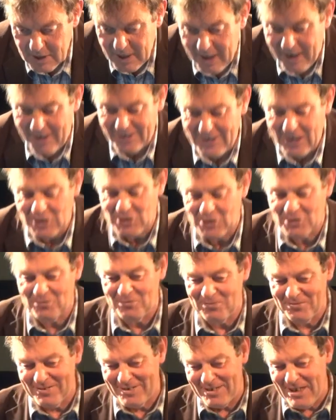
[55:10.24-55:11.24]
Yeah, that's,
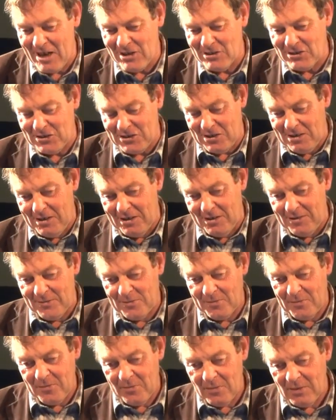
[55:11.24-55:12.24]
that's uh,
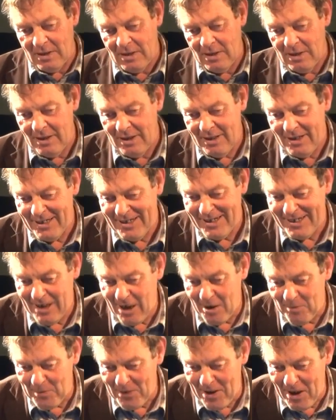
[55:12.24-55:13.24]

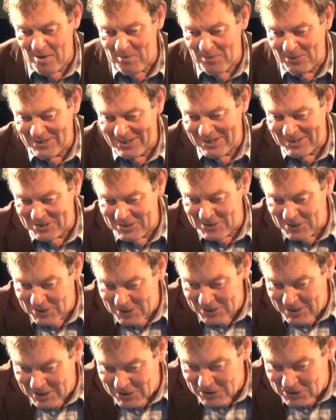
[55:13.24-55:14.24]
up, up on the, the,
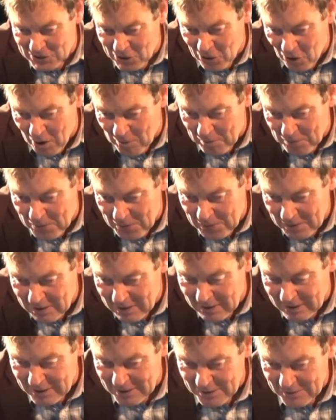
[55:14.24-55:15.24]
this top,
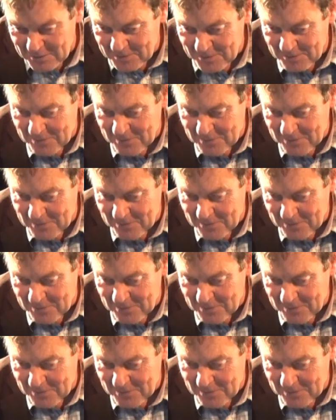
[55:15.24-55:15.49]
uh,